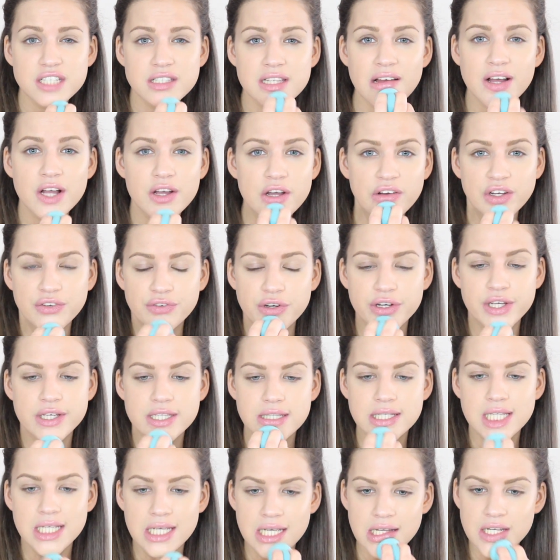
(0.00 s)
not good for your
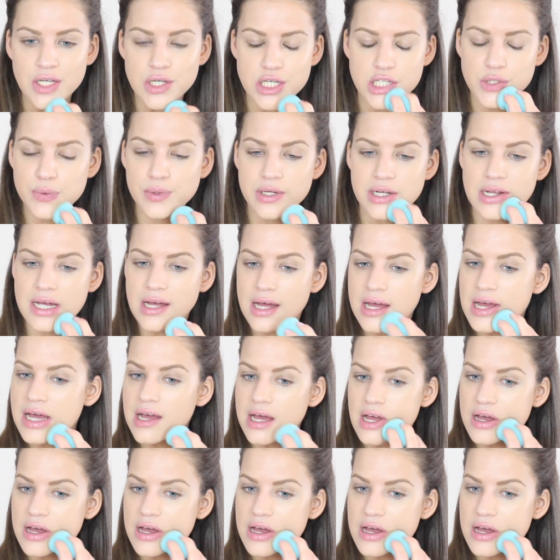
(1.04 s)
skin. You just want to